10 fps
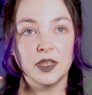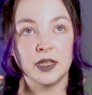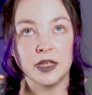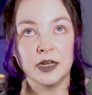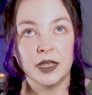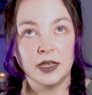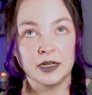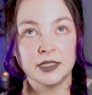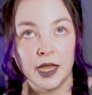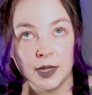in an
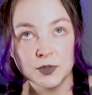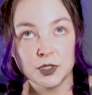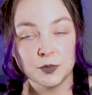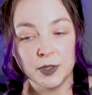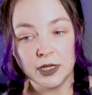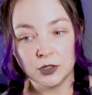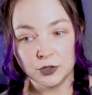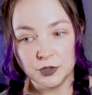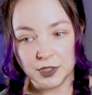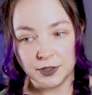attempt to be
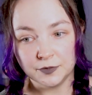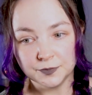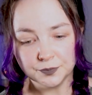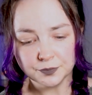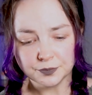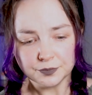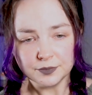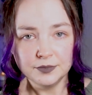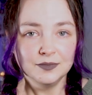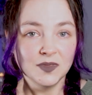inclusive,
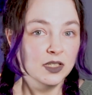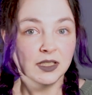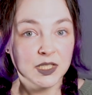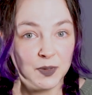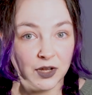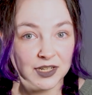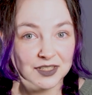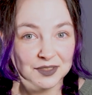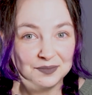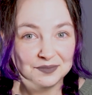let's be
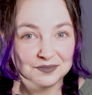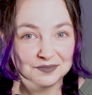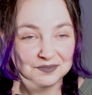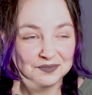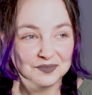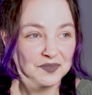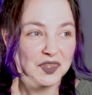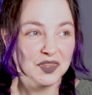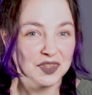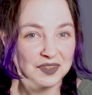honest.
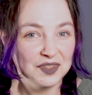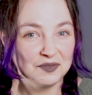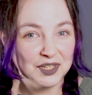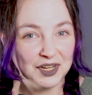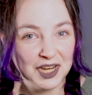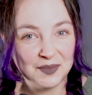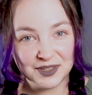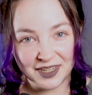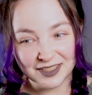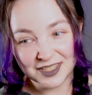We're talking about
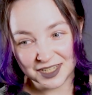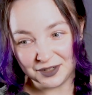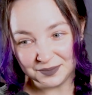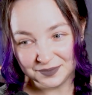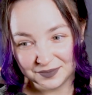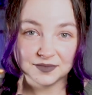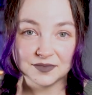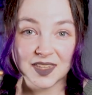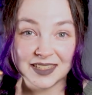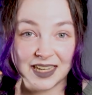Texas here.
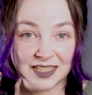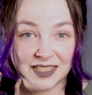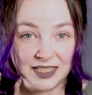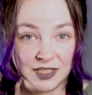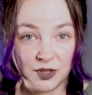Texas is